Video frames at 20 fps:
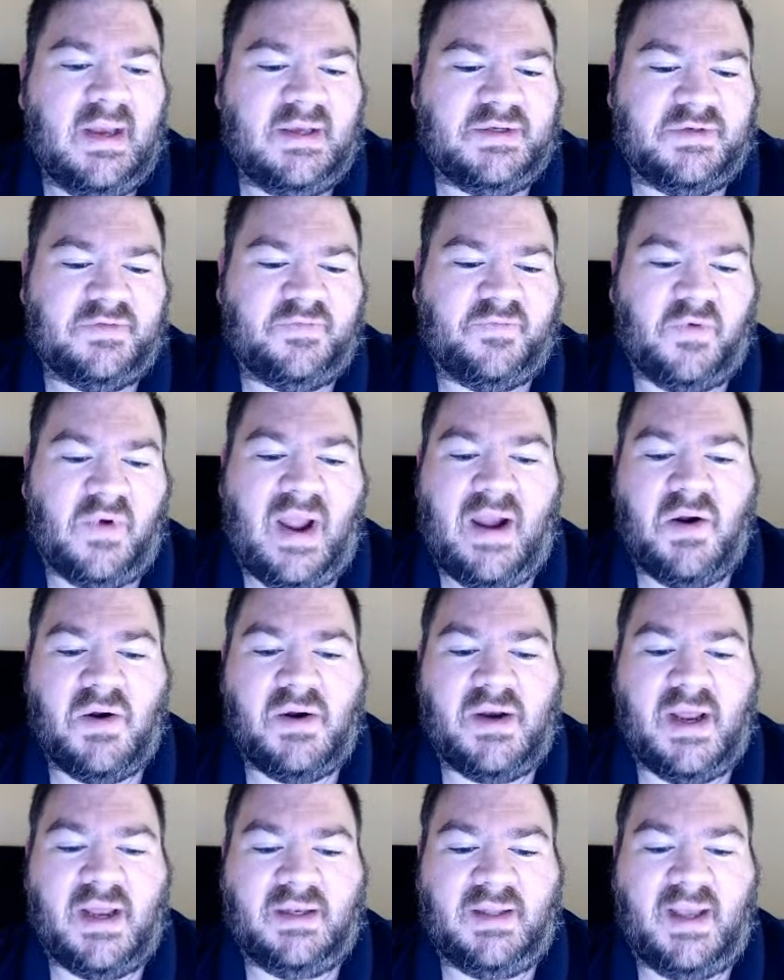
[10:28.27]
It says, "For
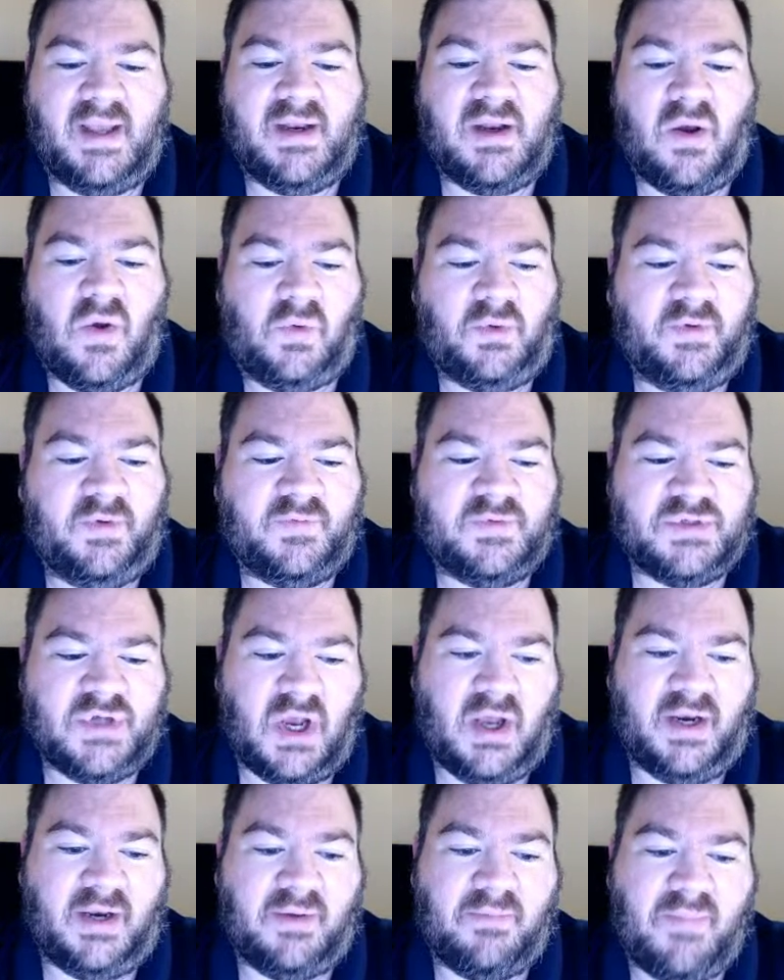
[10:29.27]
Herod had laid hold of
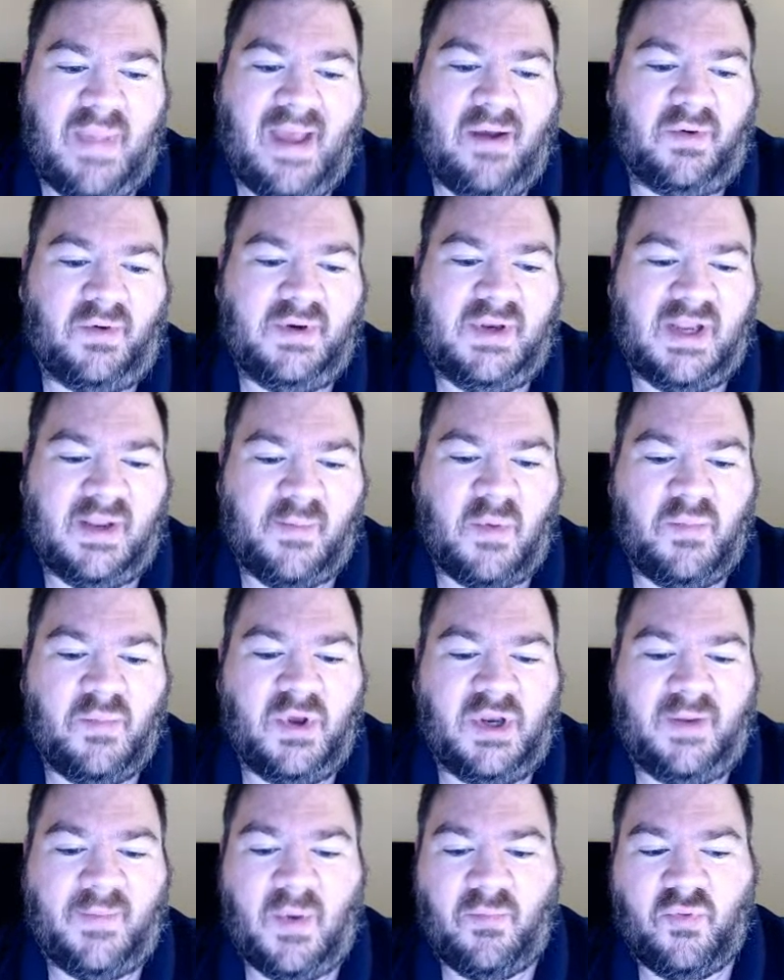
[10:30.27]
John and bound him and
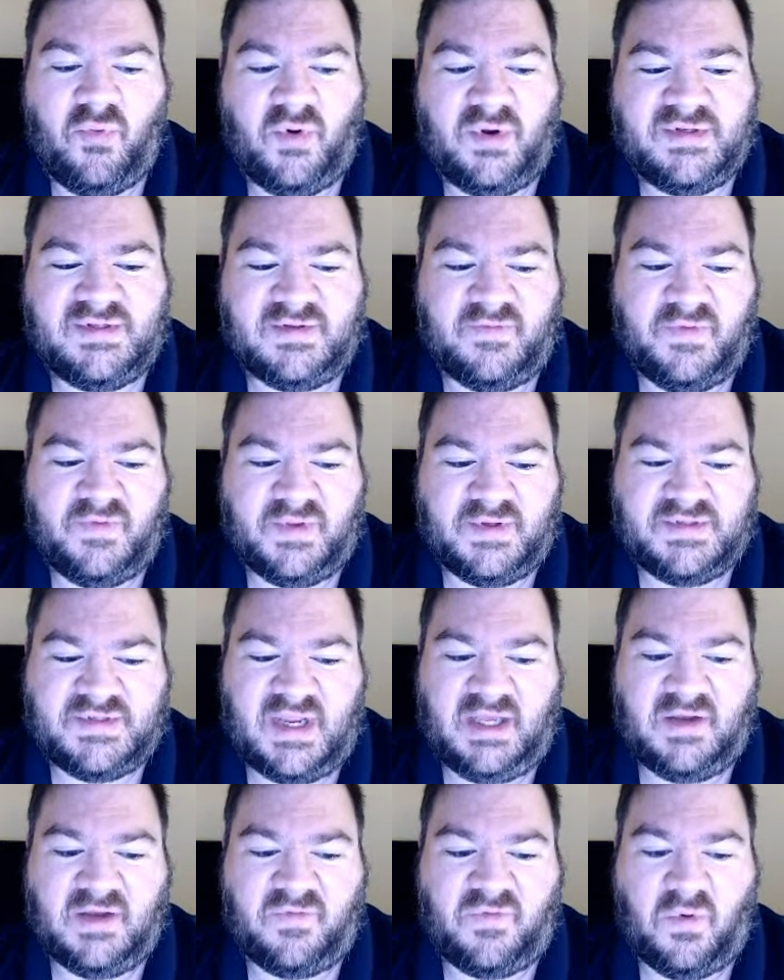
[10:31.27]
put him in prison for the
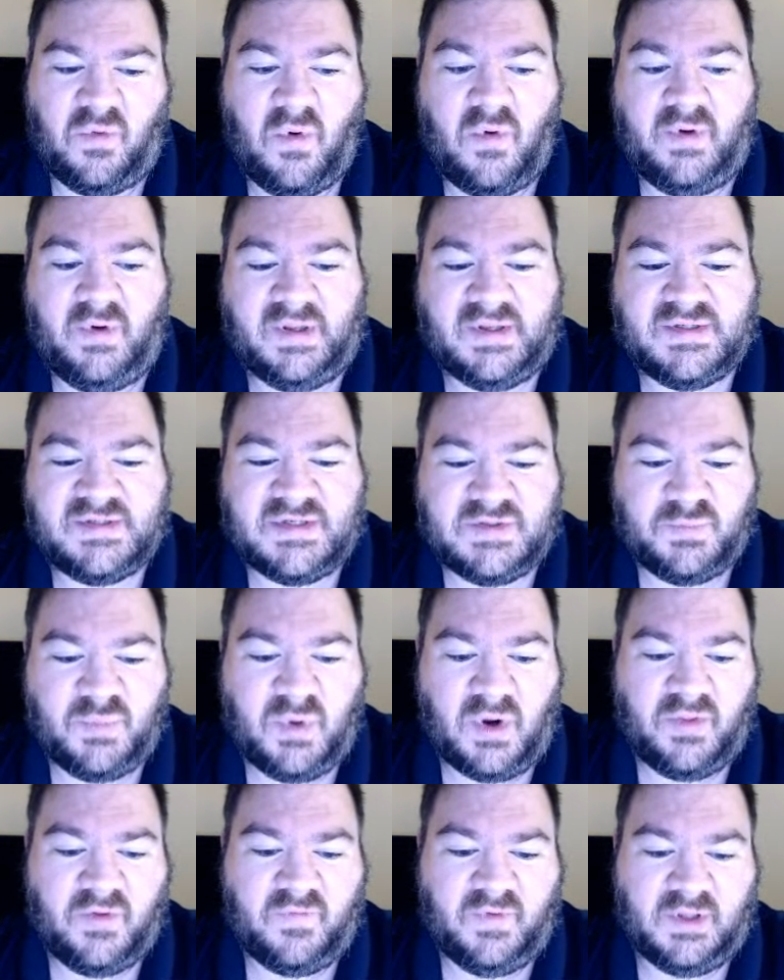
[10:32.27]
sake of Herodias, his
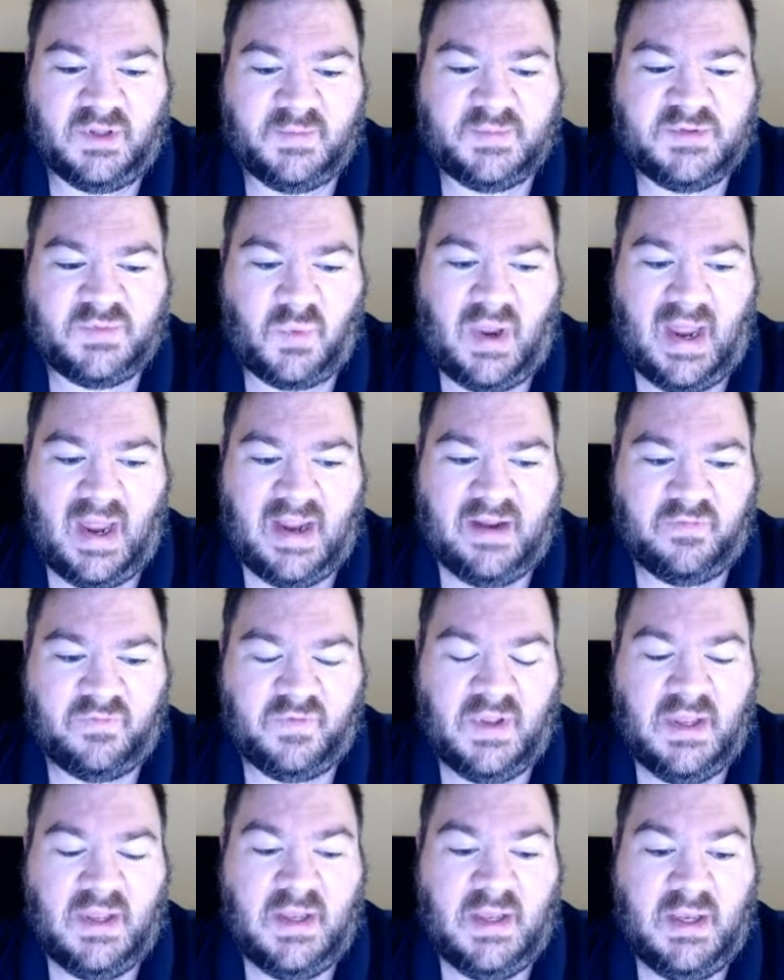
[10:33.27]
brother Philip's wife,
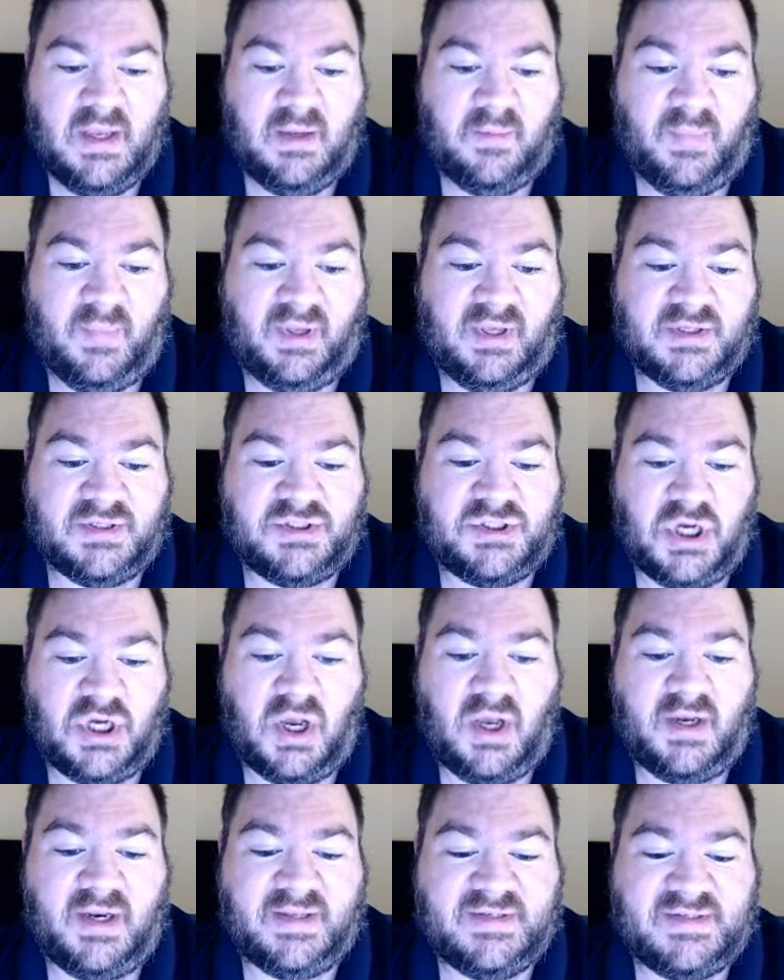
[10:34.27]
because
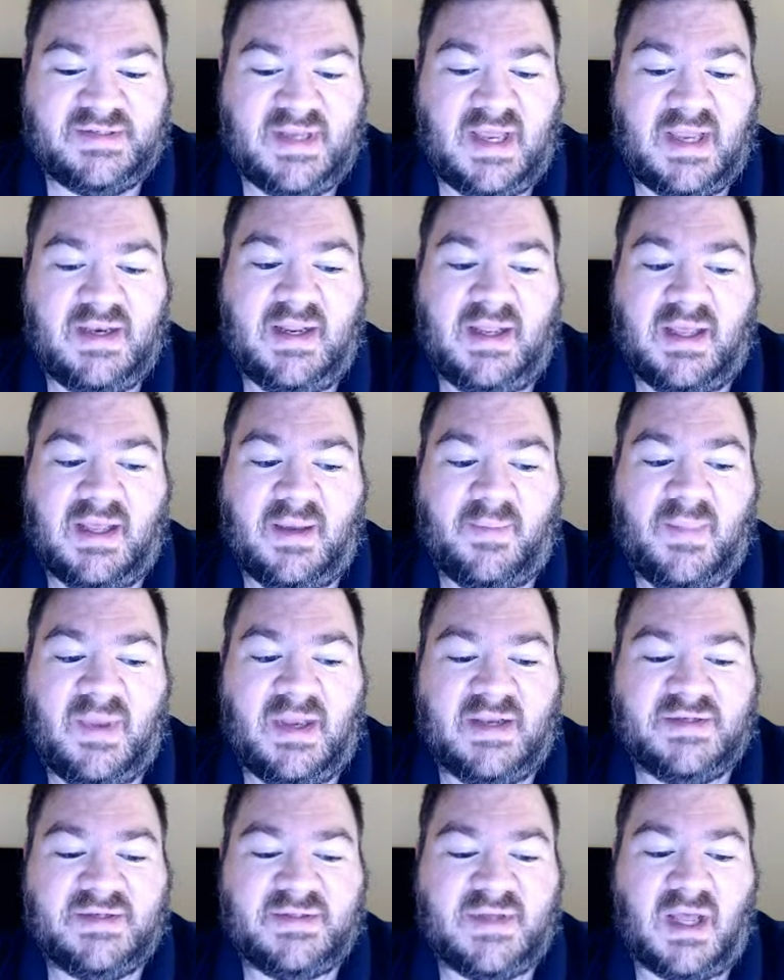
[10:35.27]
John had said to him,
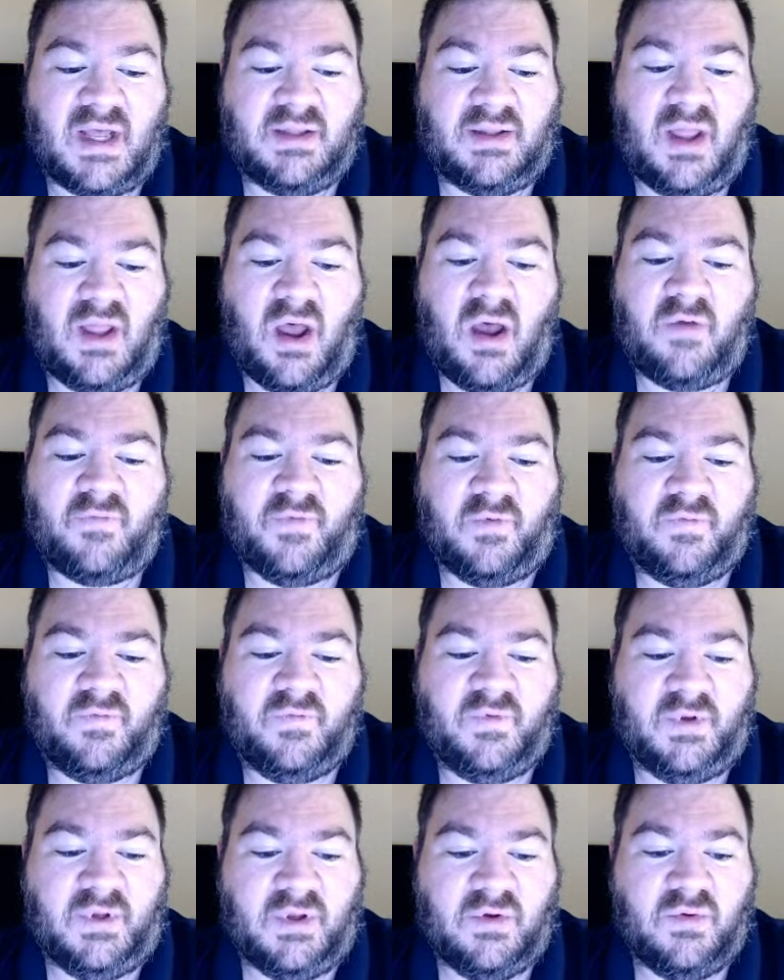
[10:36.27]
'It is not lawful
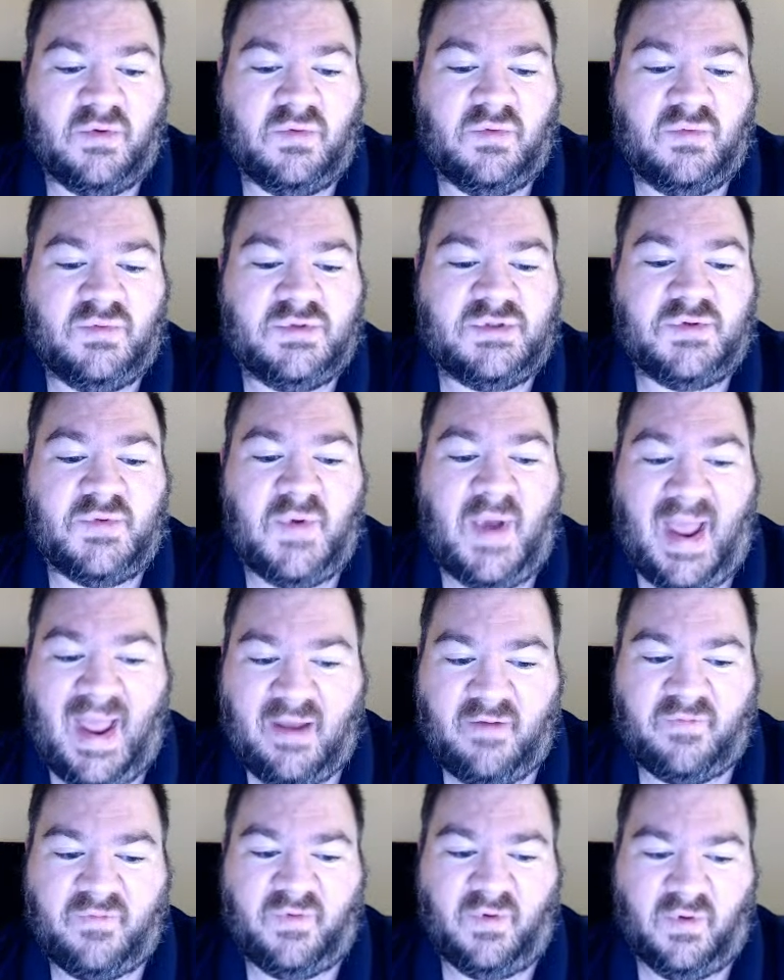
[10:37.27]
for you to
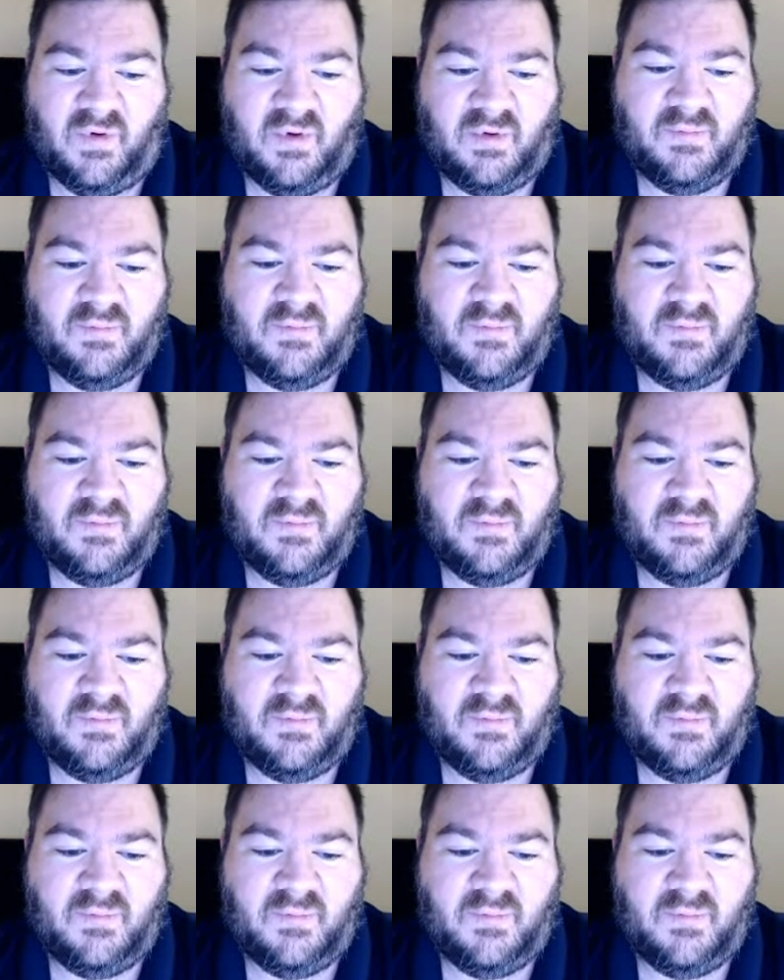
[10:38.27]
have her.'